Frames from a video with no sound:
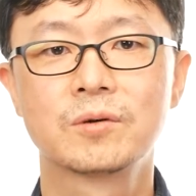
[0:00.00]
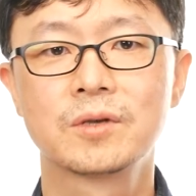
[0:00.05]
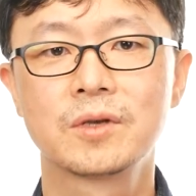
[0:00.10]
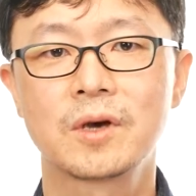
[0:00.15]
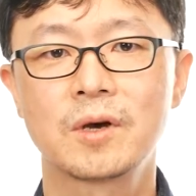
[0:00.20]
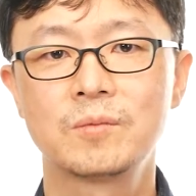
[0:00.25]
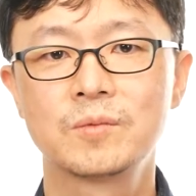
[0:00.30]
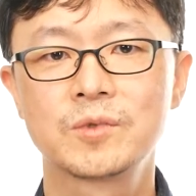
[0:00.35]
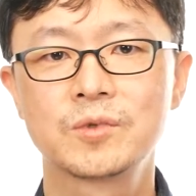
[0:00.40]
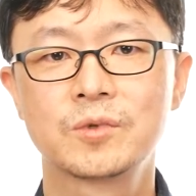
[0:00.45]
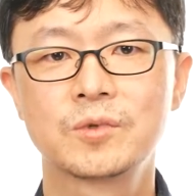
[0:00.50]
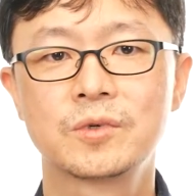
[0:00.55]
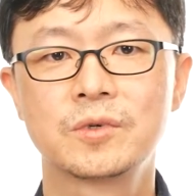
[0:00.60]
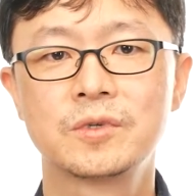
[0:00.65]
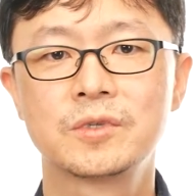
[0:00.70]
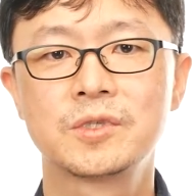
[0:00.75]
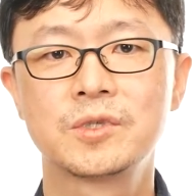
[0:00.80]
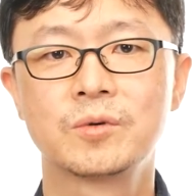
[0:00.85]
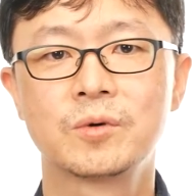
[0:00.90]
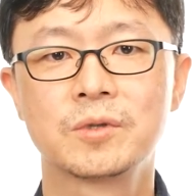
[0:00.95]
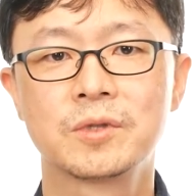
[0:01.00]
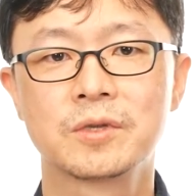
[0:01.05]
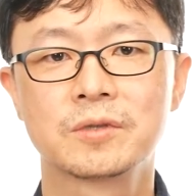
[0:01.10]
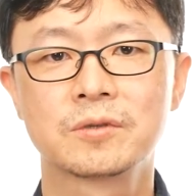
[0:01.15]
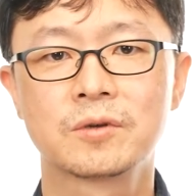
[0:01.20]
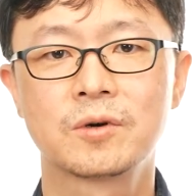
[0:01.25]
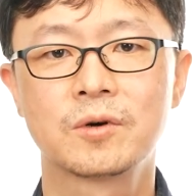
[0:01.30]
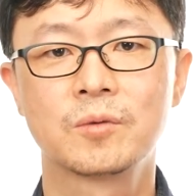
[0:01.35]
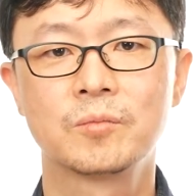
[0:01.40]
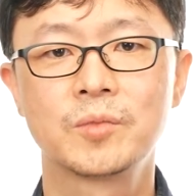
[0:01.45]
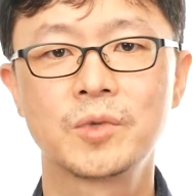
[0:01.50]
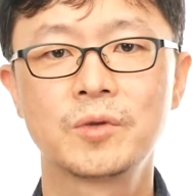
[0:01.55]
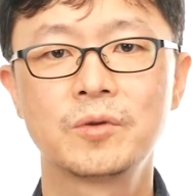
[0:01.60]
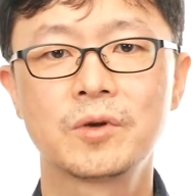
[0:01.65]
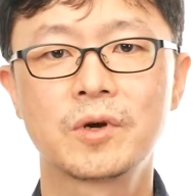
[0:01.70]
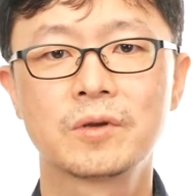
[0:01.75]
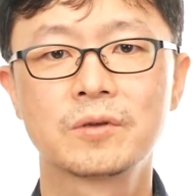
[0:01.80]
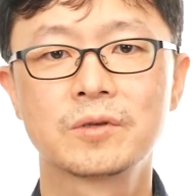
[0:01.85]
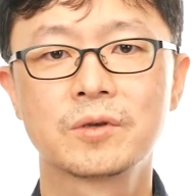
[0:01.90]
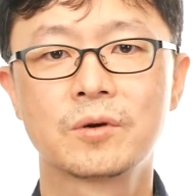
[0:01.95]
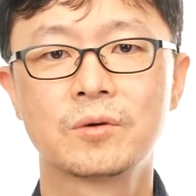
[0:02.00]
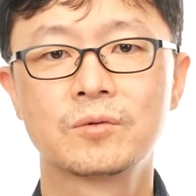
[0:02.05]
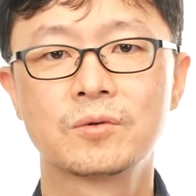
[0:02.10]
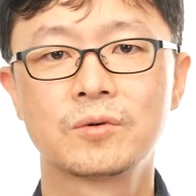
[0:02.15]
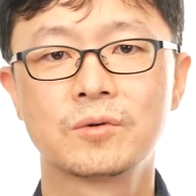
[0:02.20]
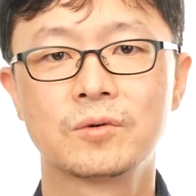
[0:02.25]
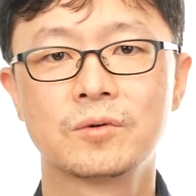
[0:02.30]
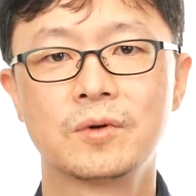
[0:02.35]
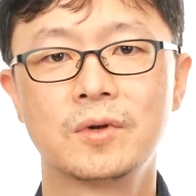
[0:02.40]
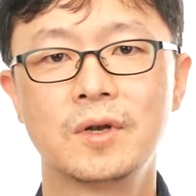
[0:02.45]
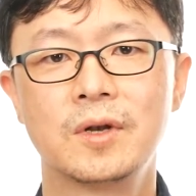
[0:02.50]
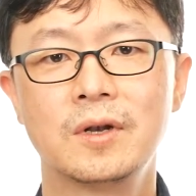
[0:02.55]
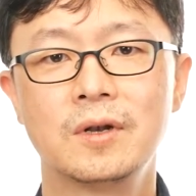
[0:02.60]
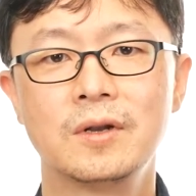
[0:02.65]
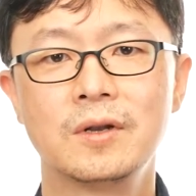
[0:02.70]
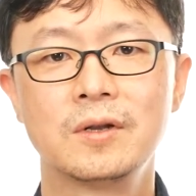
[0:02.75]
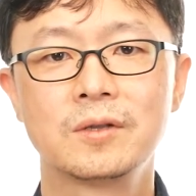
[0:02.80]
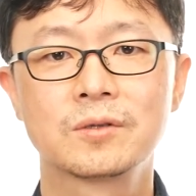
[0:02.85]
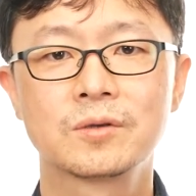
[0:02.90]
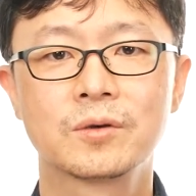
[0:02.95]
supported user-defined function.